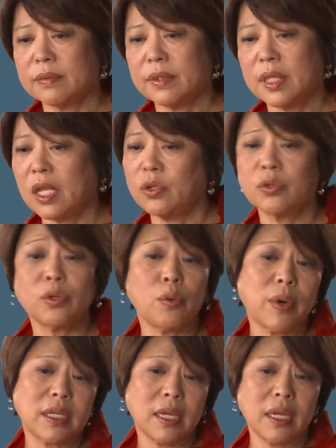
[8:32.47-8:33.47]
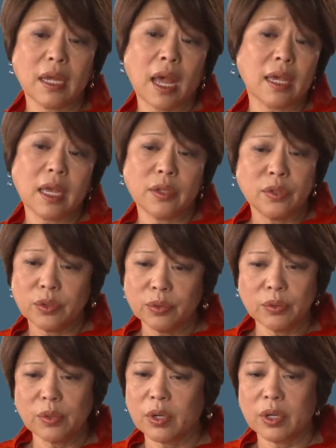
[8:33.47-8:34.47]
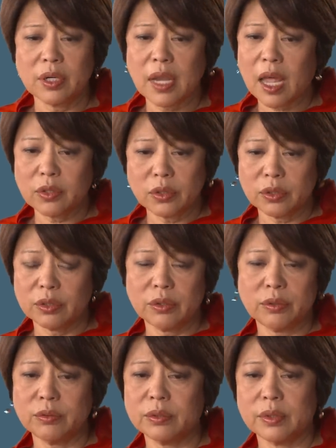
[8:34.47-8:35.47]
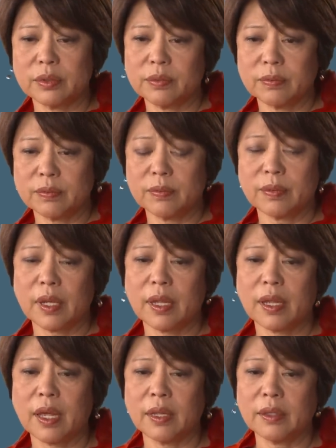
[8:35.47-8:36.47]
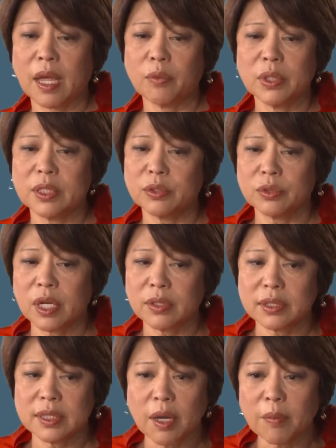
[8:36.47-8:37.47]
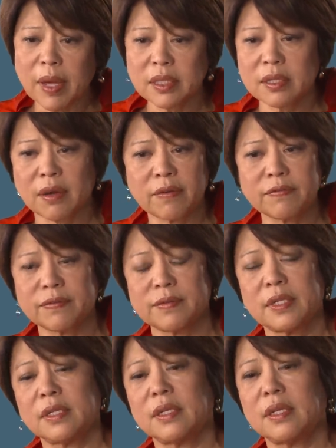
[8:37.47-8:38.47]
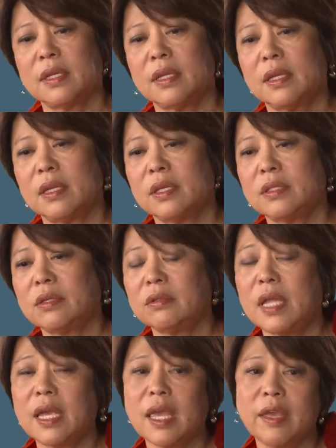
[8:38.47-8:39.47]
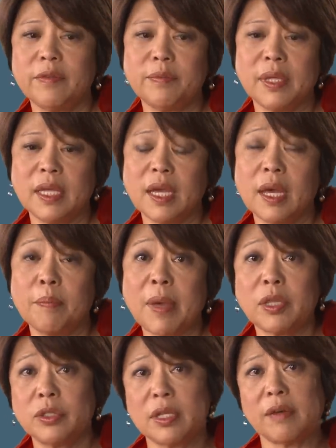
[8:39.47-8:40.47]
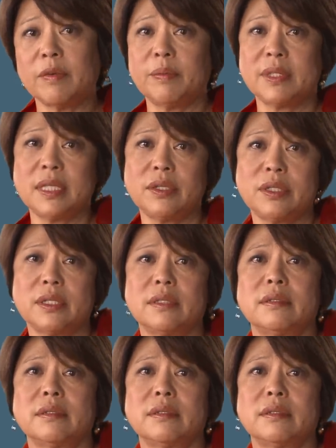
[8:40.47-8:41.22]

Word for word: They don't know what they, I can do or not to do, and, and I wasn't trying to sell myself. So they gave me a bench-level position.